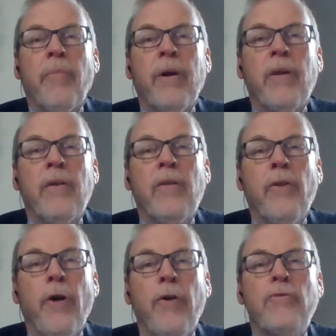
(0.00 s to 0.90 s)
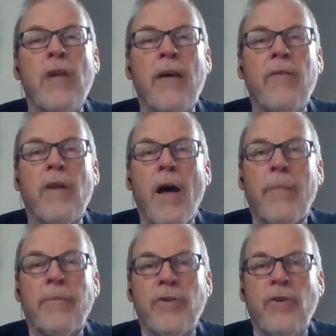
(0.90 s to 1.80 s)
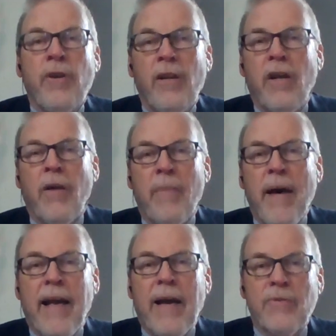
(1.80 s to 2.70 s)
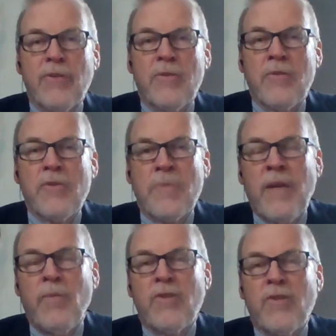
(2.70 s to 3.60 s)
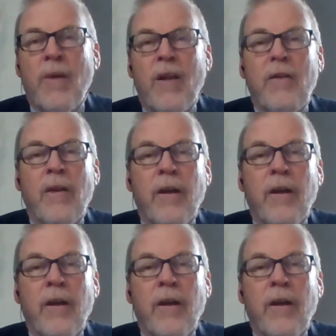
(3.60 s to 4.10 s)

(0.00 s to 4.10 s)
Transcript: but those have an opportunity to come back. I was speaking with somebody